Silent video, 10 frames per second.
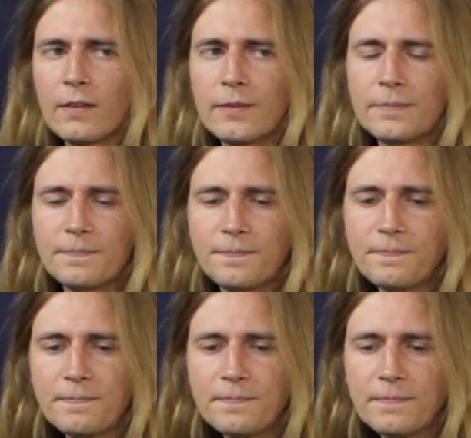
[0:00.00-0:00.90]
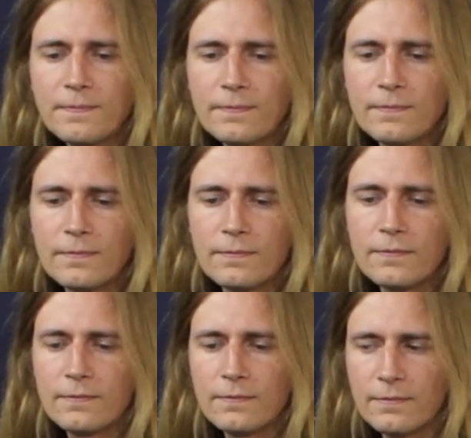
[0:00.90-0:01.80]

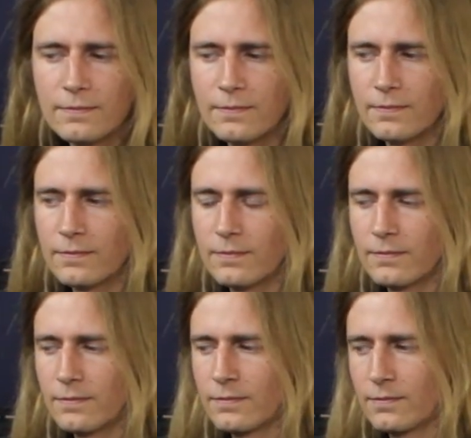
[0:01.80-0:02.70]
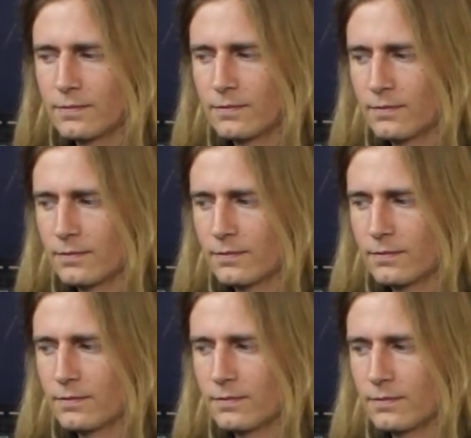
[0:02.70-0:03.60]

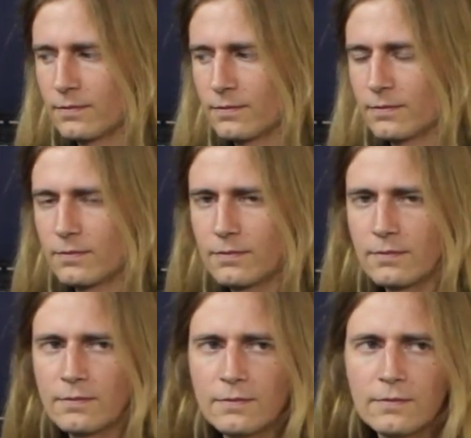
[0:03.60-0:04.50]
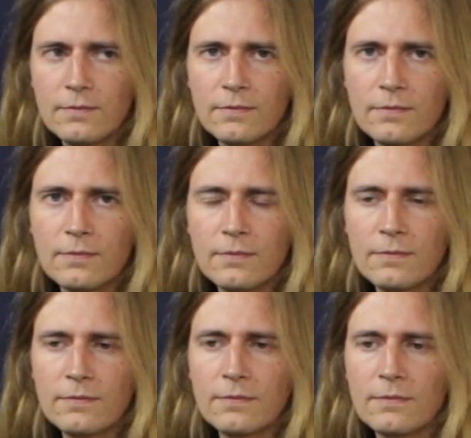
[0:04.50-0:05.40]

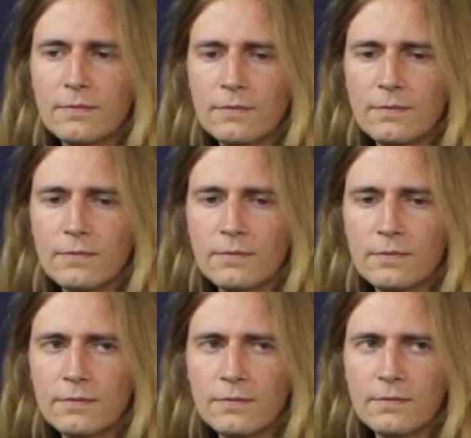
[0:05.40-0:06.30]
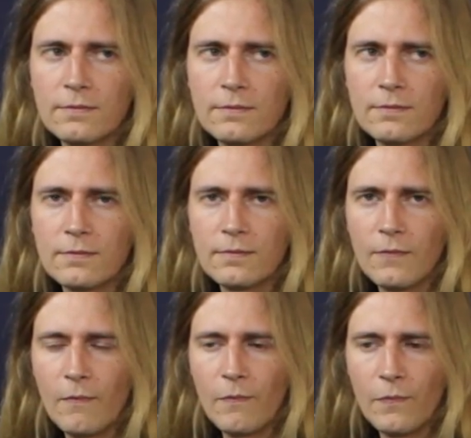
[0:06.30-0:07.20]

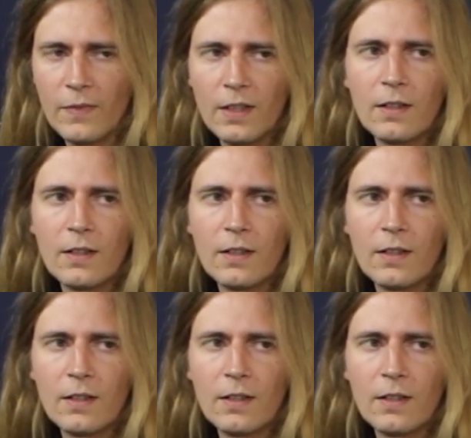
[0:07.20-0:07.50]
(not speaking)